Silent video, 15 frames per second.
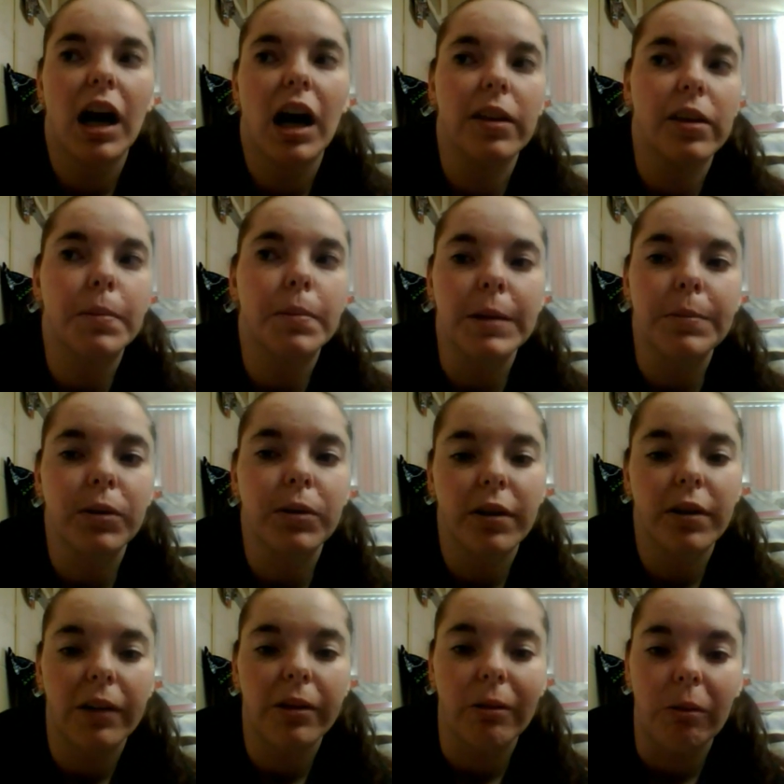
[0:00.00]
other people
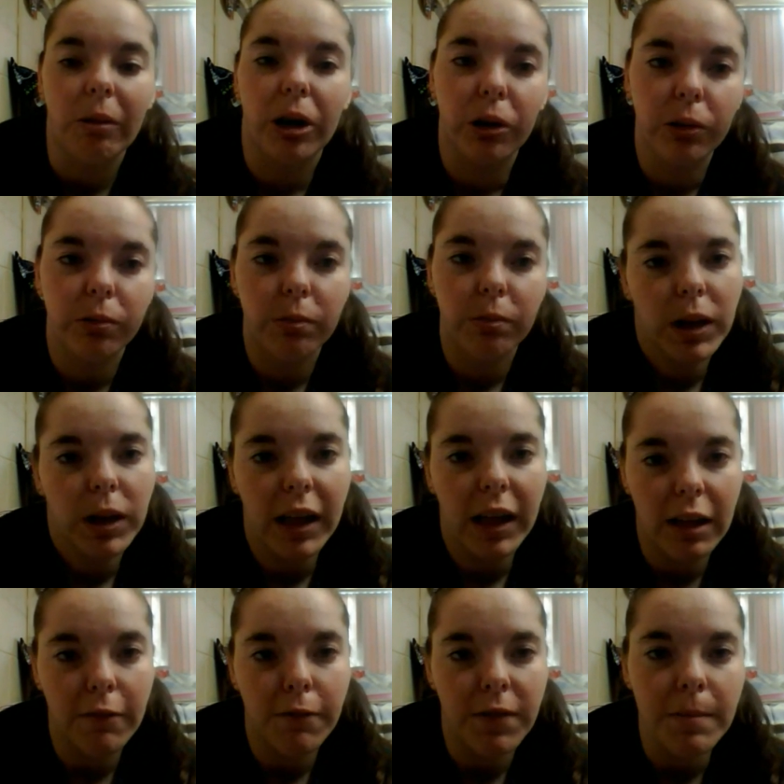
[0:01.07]
around the world
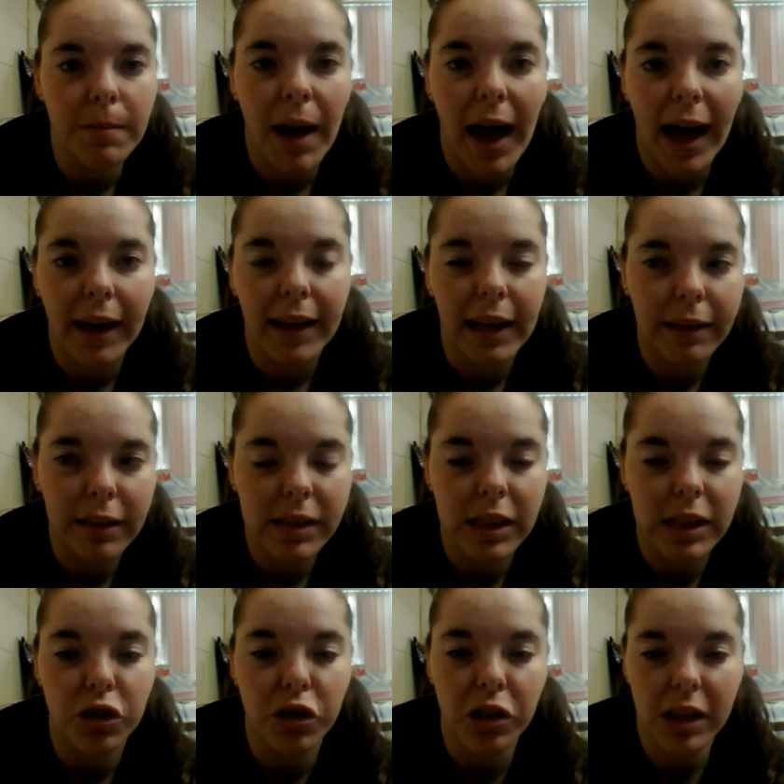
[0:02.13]
give feedback, and the
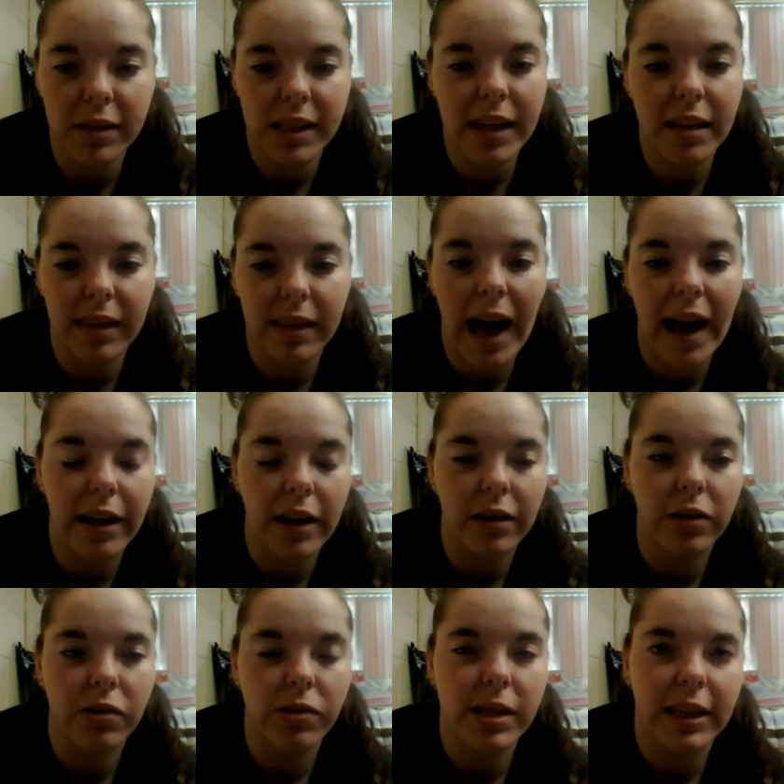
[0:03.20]
teacher could take that
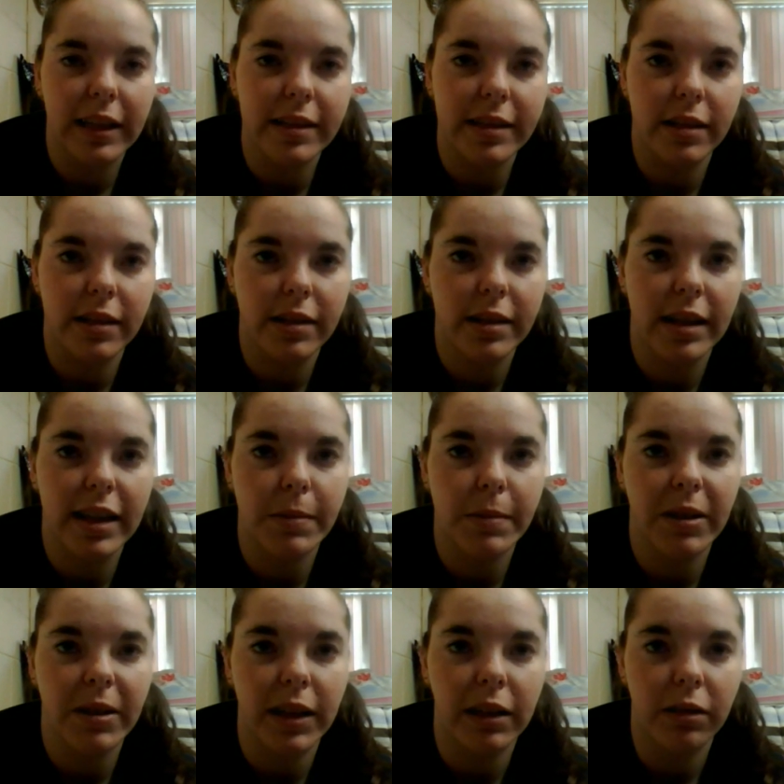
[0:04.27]
and use it as an
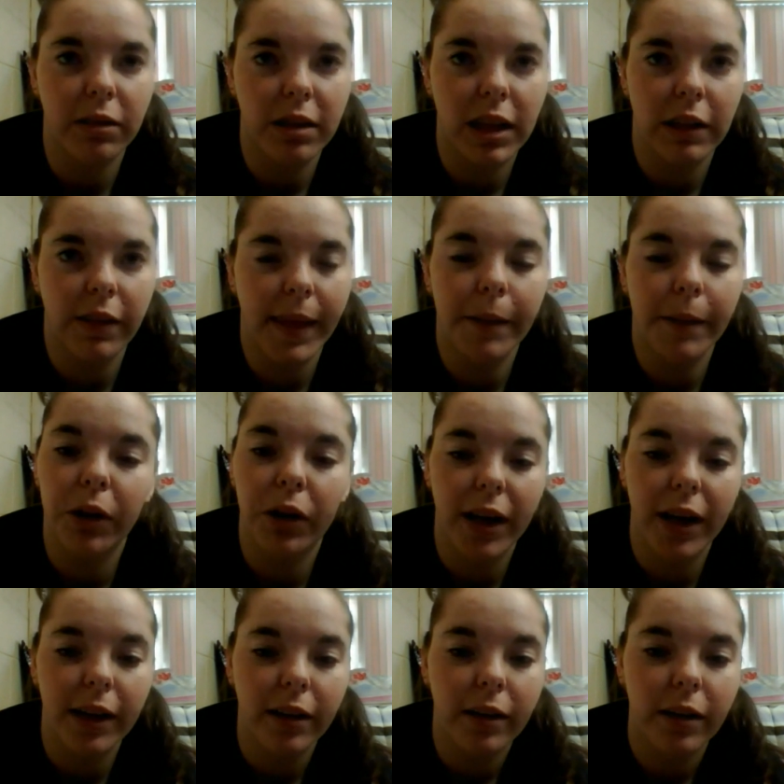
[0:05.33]
assessment and giving them a
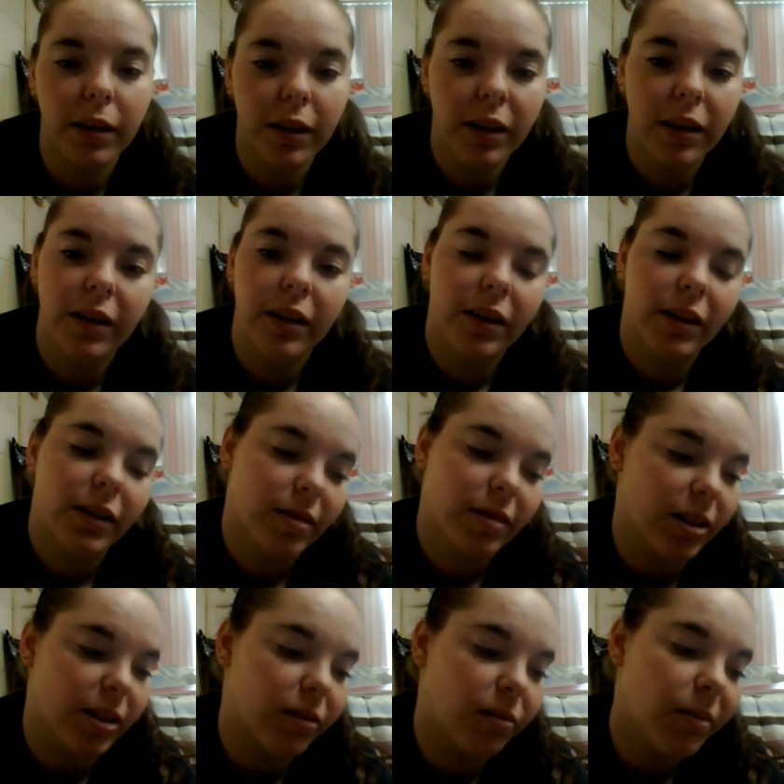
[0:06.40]
grade.
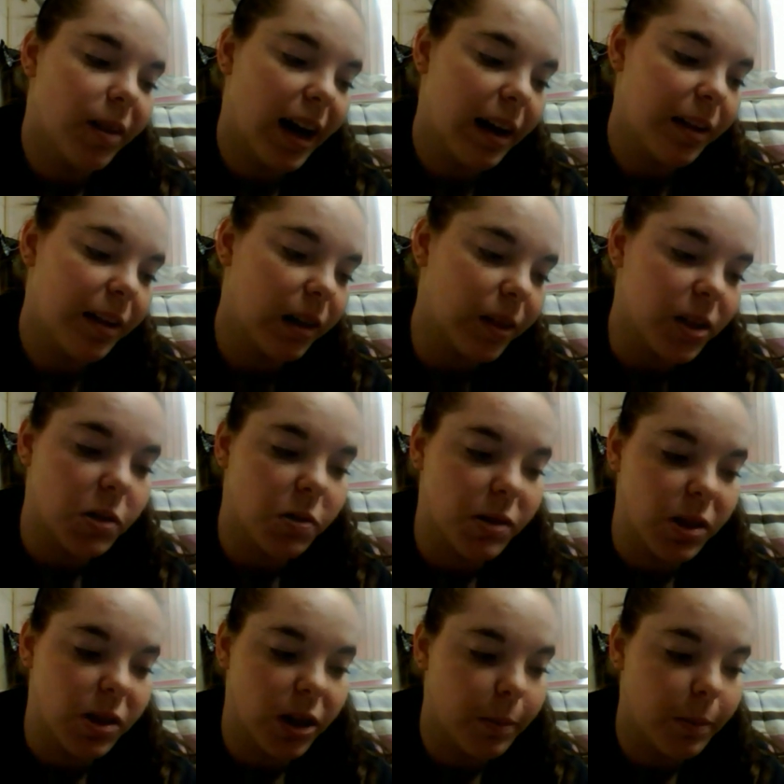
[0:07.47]
So I thought this
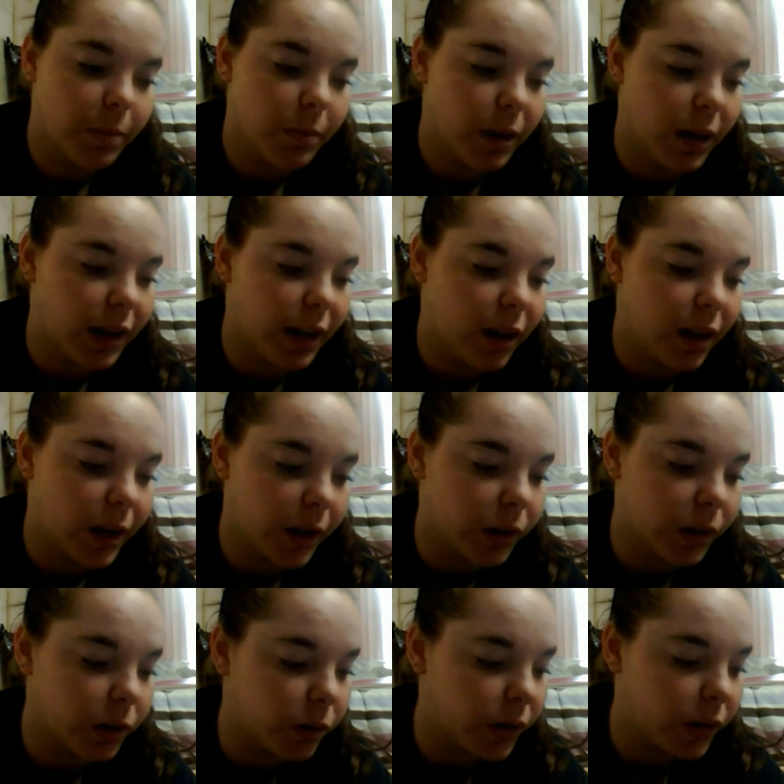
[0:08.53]
was a good
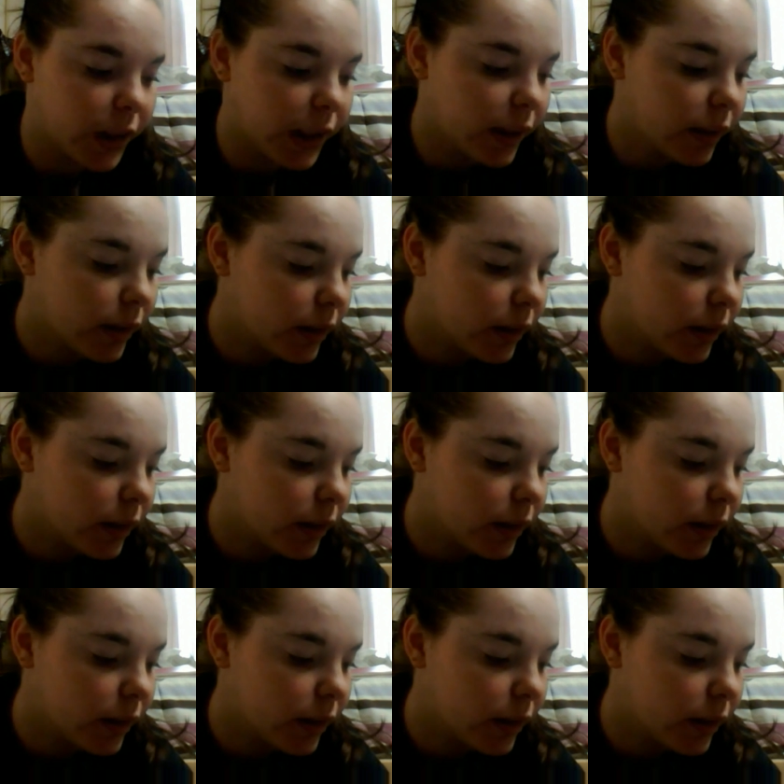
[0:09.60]
article to read.